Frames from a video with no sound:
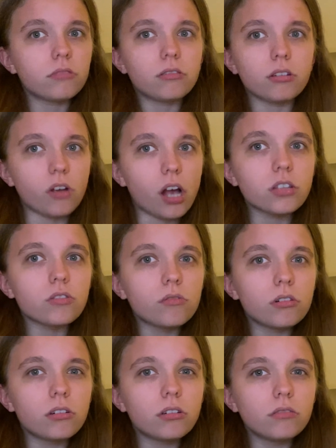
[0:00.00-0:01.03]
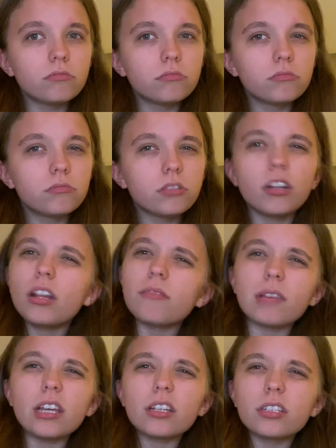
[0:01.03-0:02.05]
doing grad school. You know what I
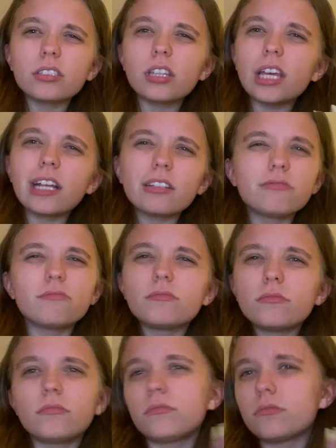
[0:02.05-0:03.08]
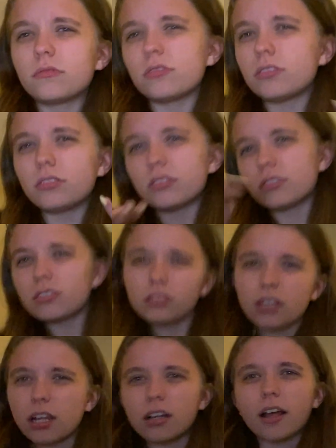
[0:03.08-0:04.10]
mean? Like,
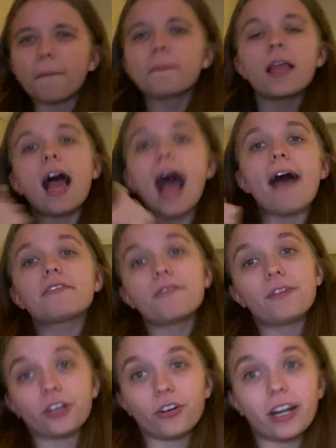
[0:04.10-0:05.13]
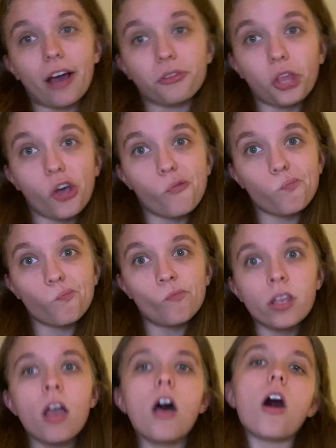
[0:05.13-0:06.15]
I don't know. I have to figure it out though.
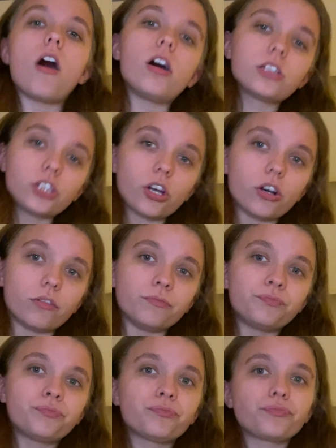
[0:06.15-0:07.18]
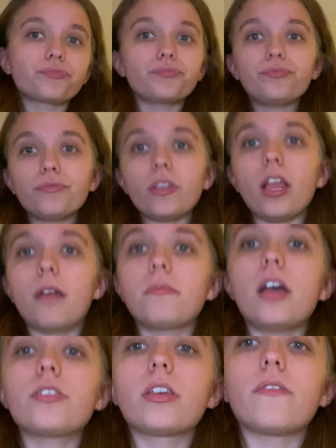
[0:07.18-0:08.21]
Also, I'm
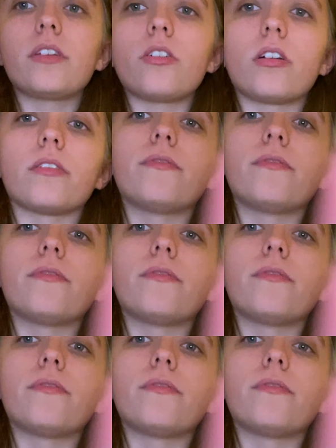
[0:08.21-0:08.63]
not giving y'all the